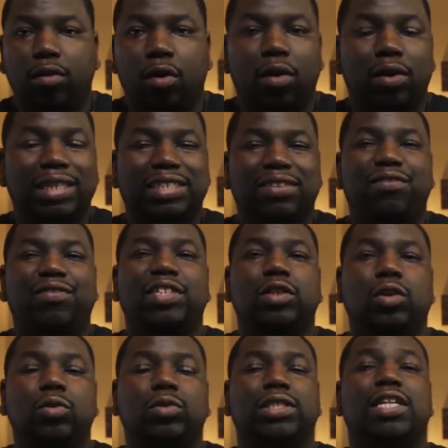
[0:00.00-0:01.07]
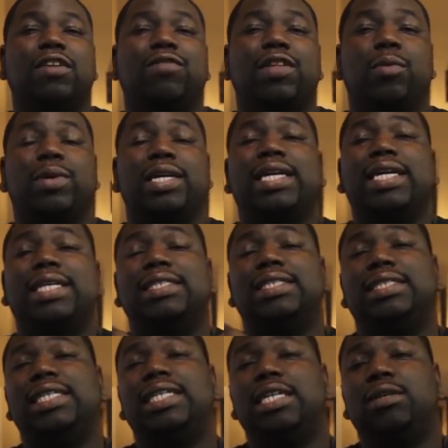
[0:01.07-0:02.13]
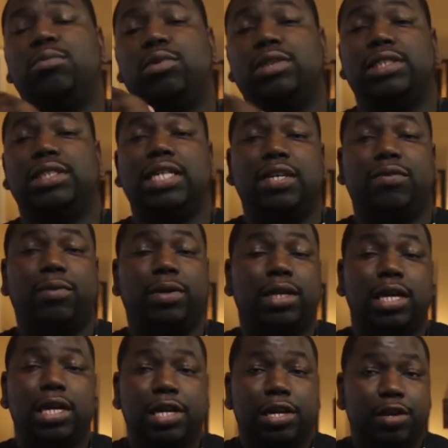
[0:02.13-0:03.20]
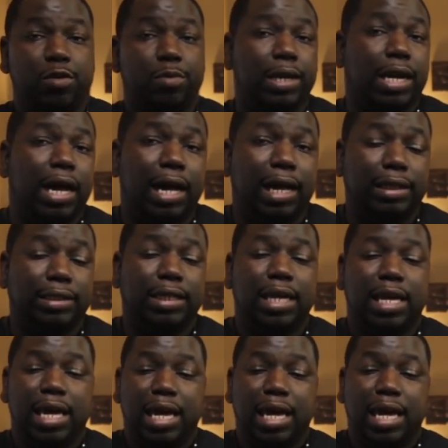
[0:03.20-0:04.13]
all this physical stuff that we can see and perceive with human eyes